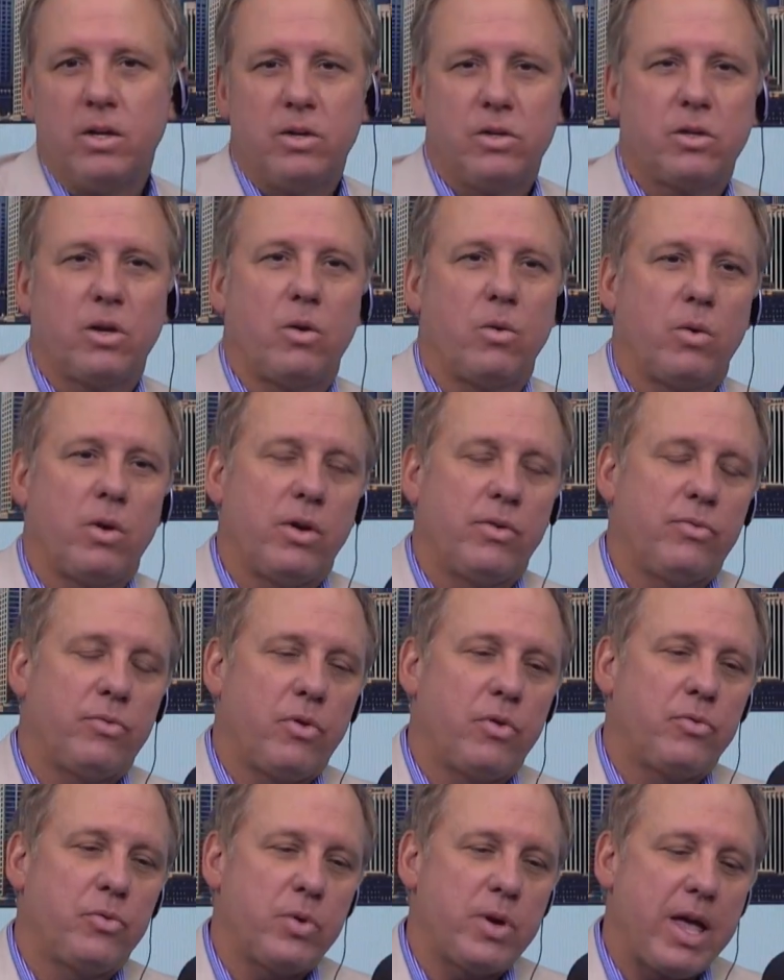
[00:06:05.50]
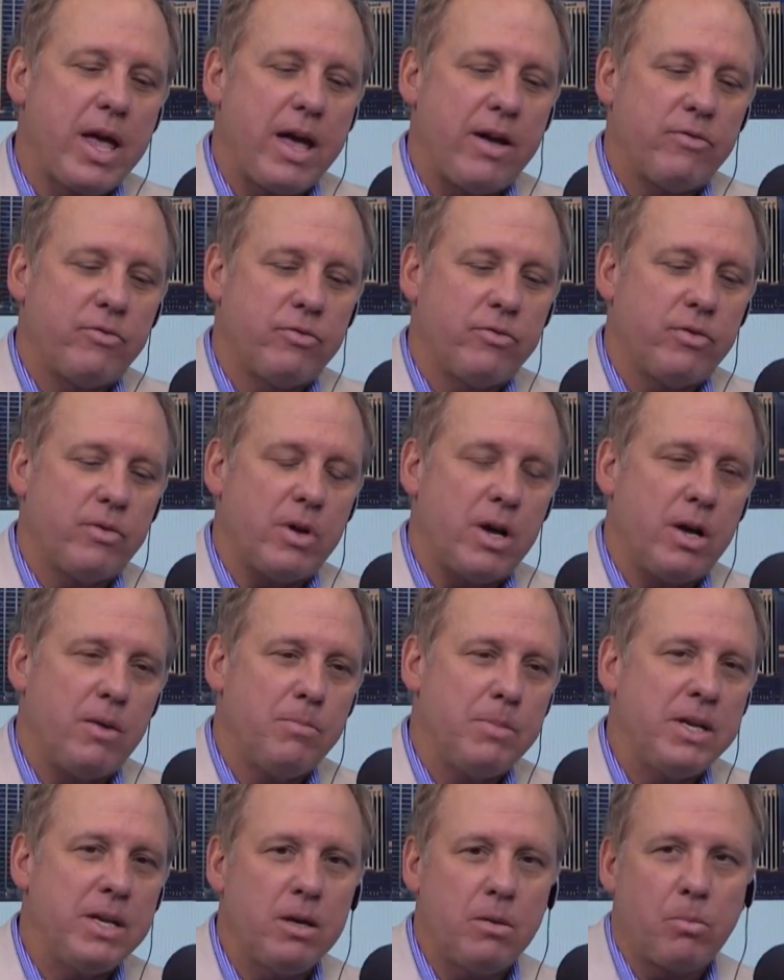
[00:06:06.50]
So if, if we have a uh,
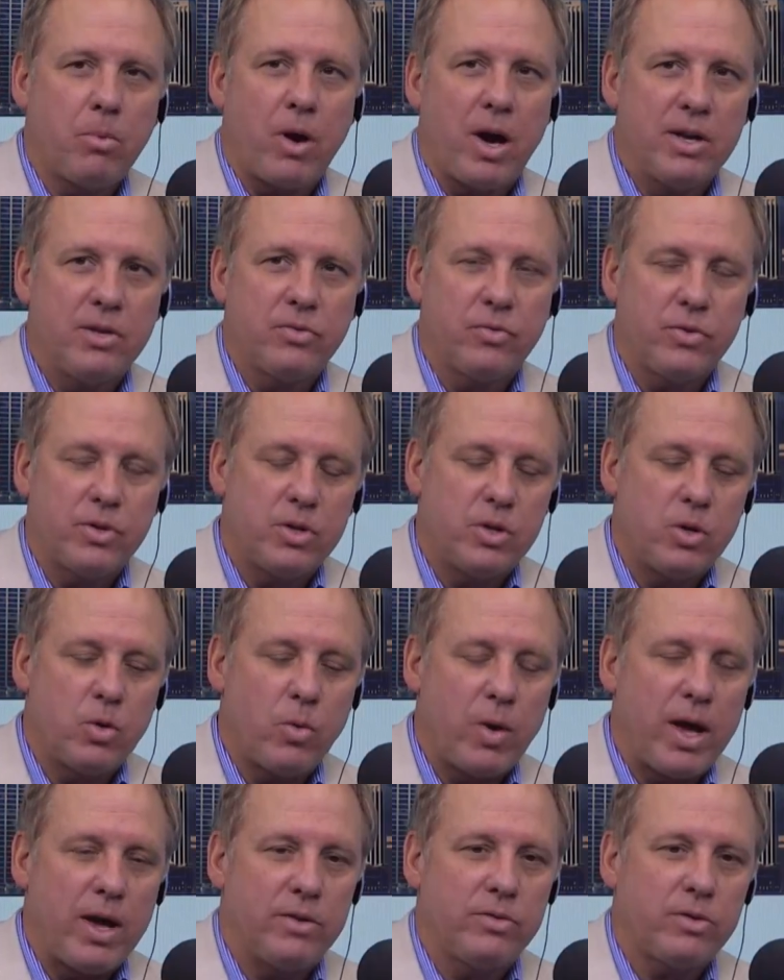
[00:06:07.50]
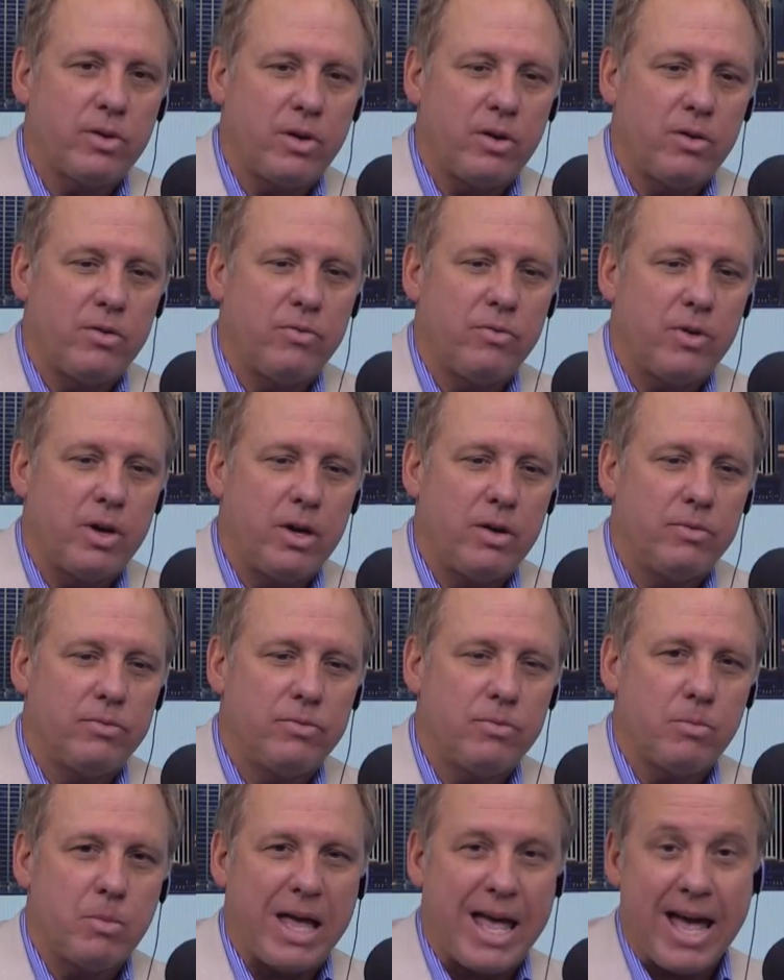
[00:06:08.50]
median price for the U.S. of, of
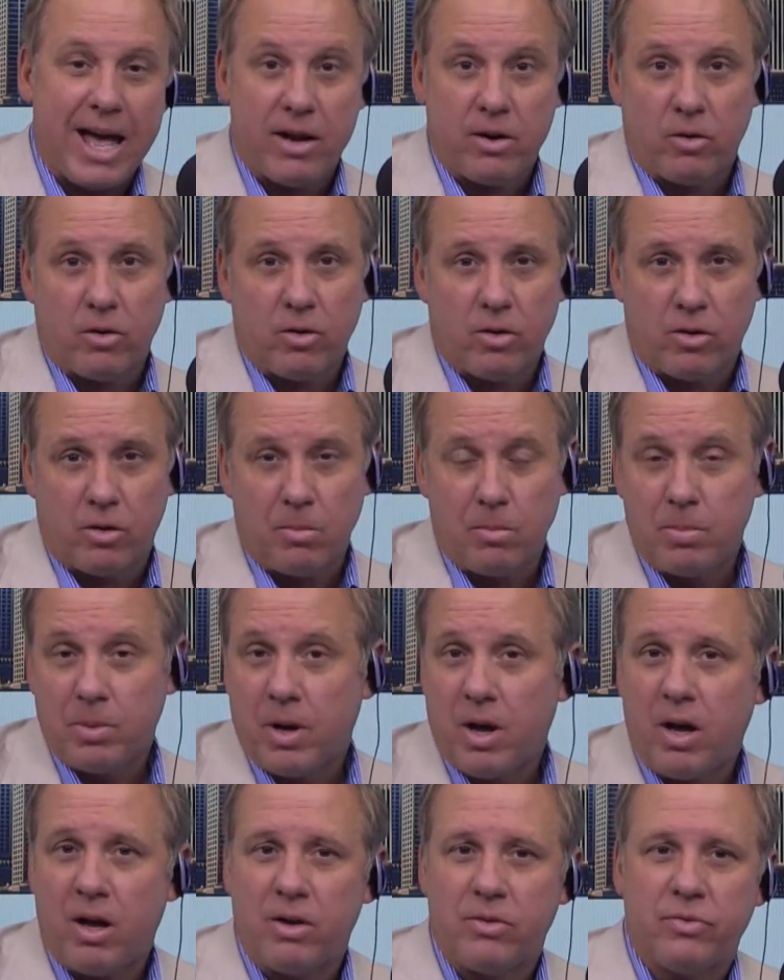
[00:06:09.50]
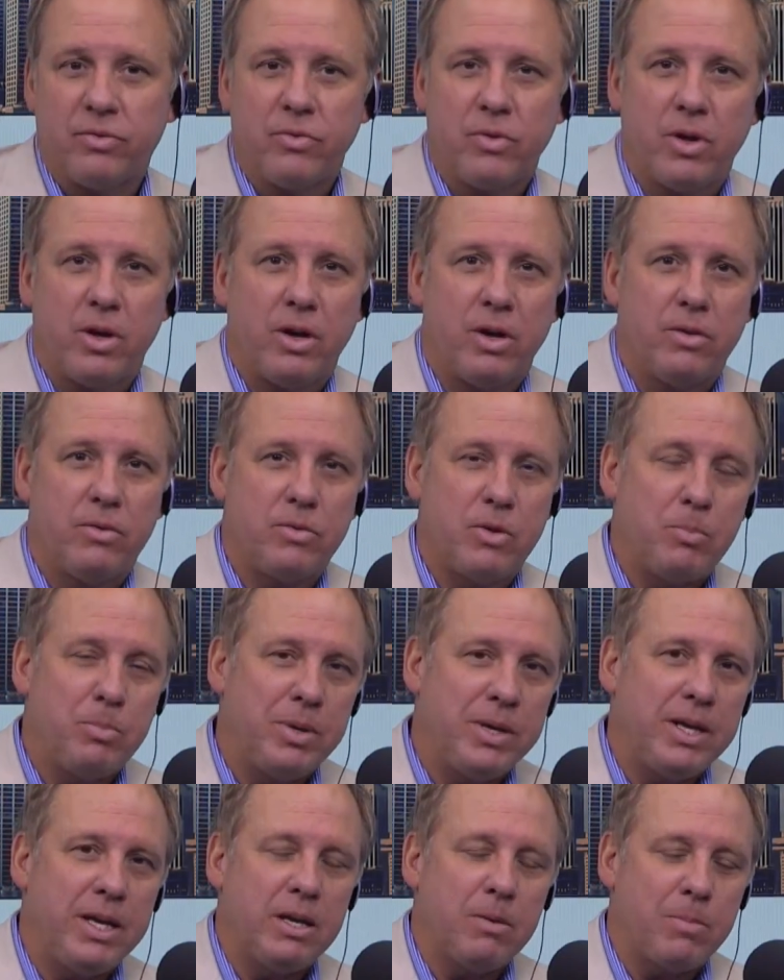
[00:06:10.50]
at or, or above uh, the
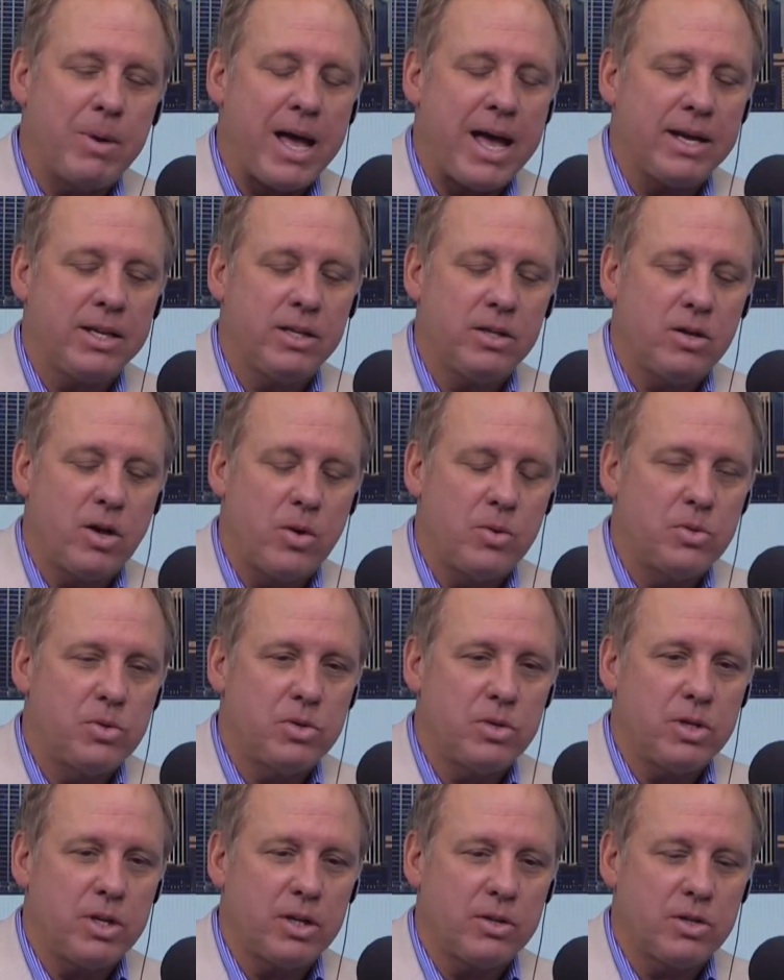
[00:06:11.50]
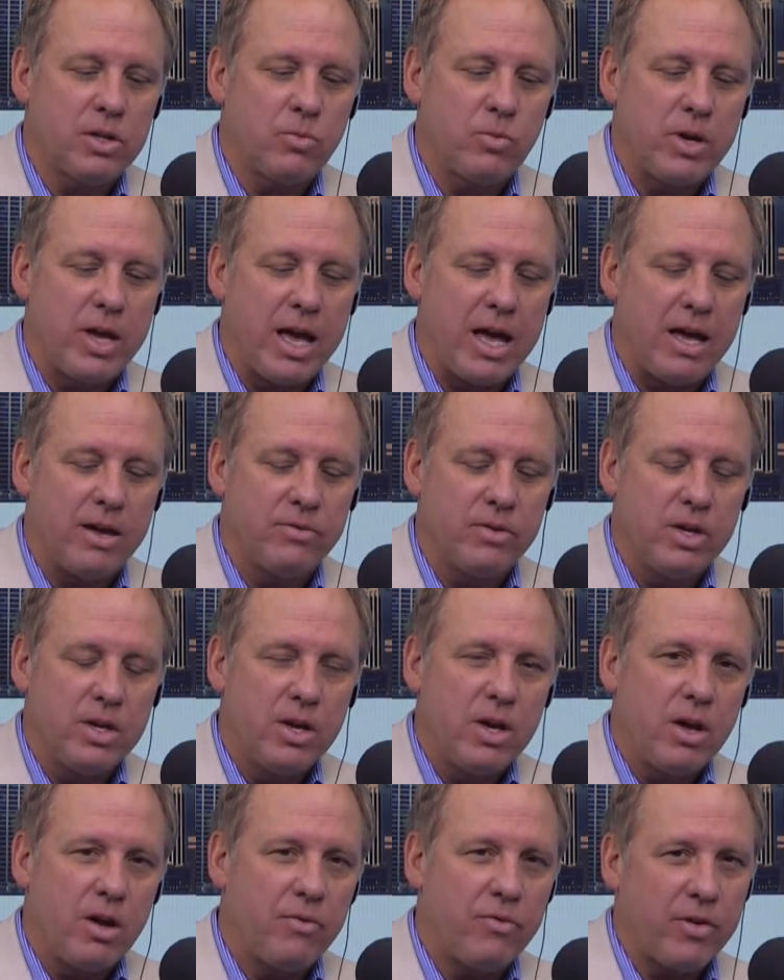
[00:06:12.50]
peak back in 06 and we have
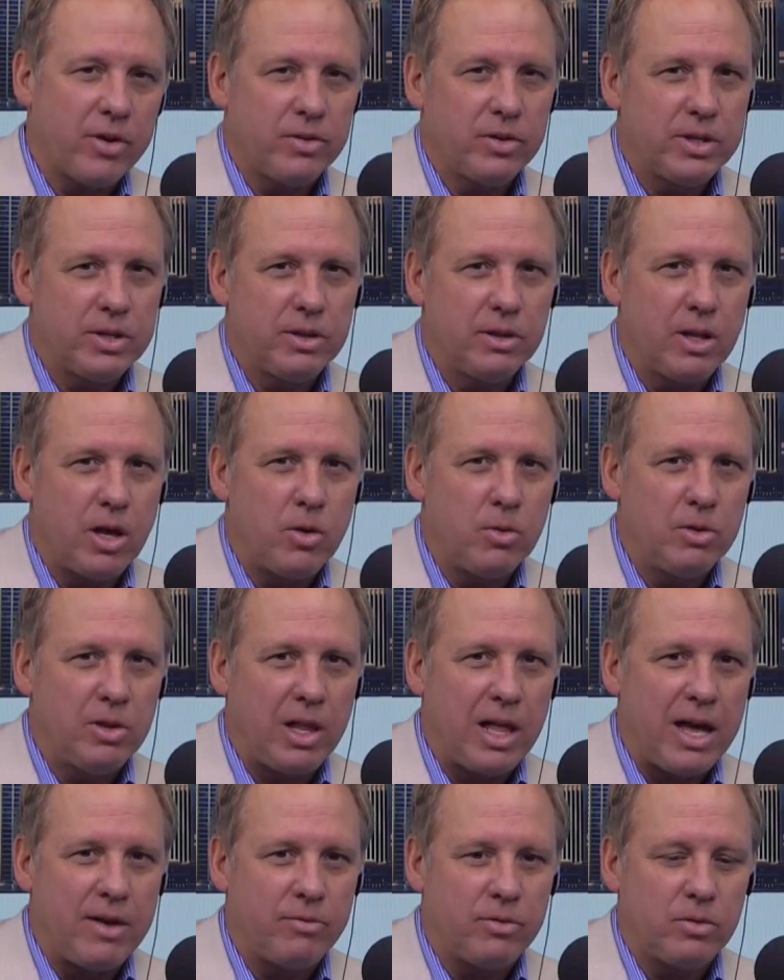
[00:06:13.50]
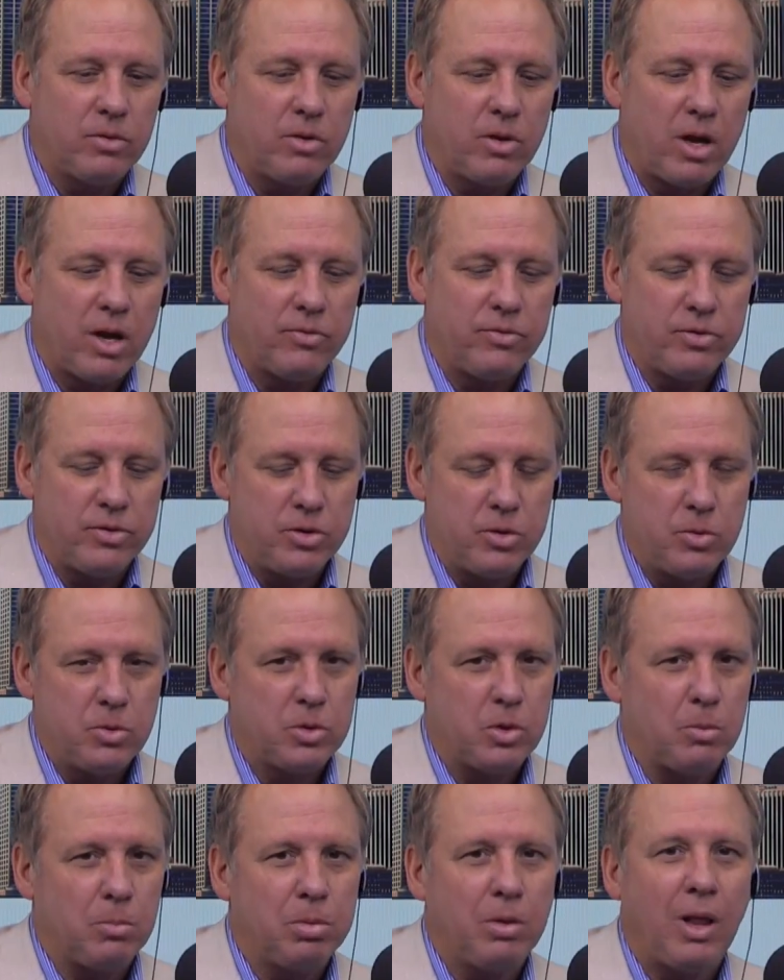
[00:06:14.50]
a fairly low level of new
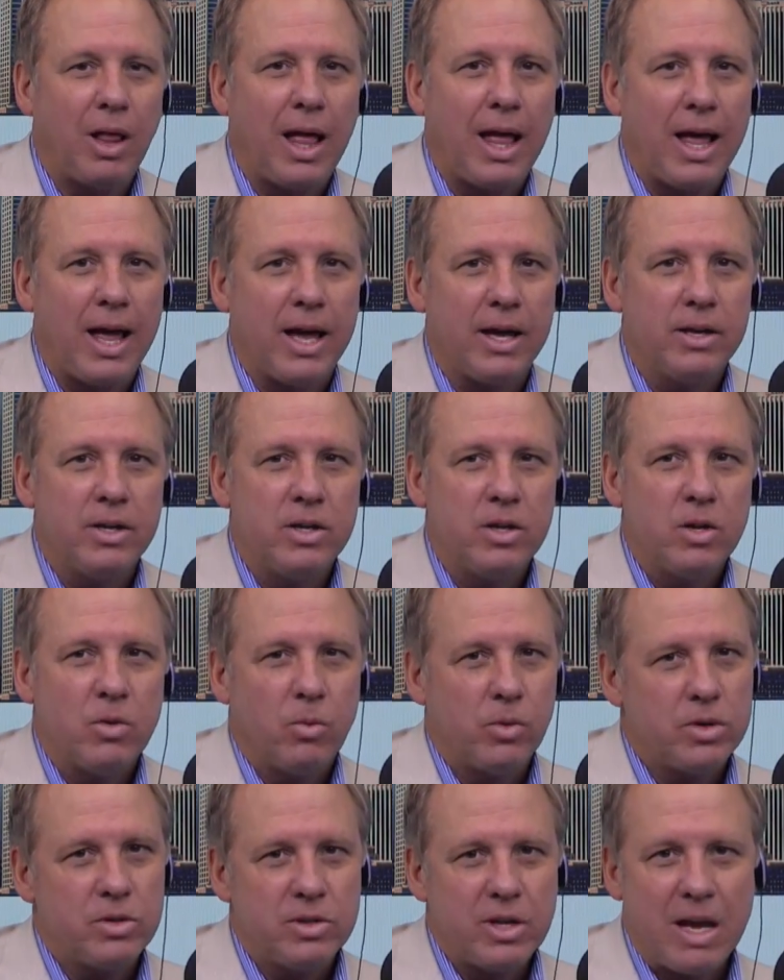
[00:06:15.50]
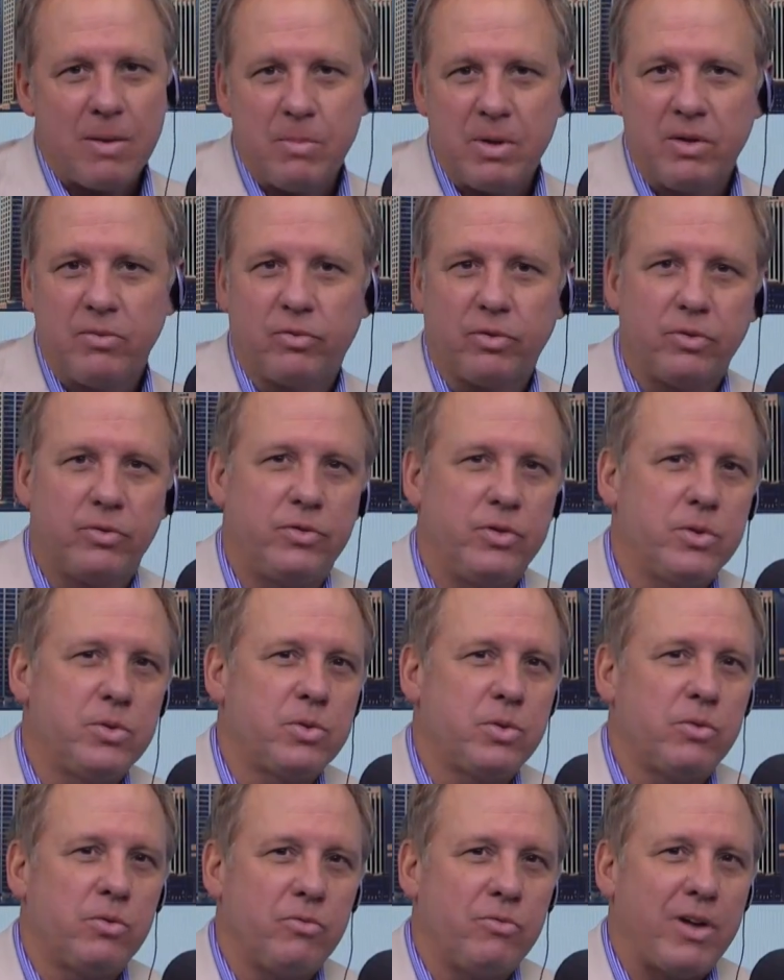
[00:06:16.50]
supply, what does that mean for
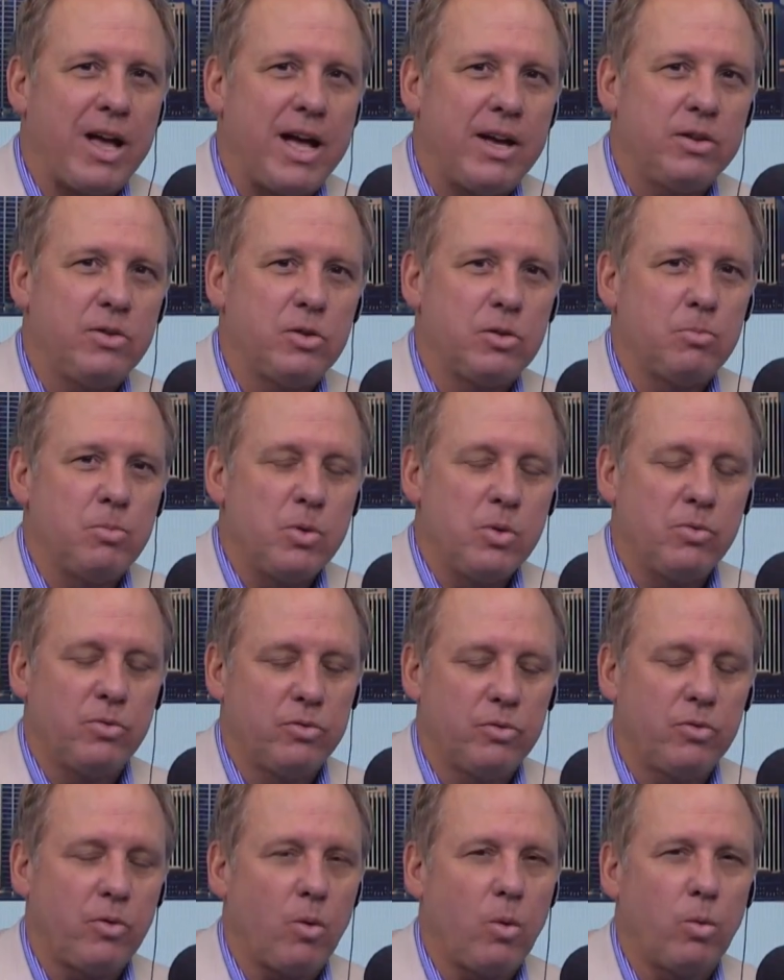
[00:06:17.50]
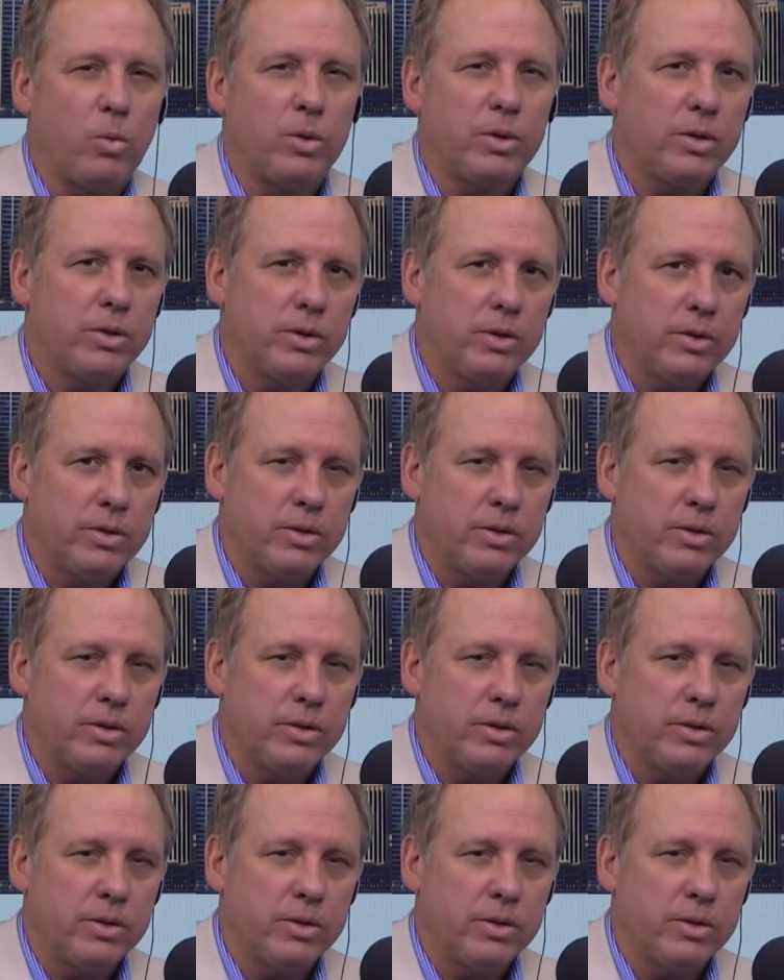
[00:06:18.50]
future values moving forward?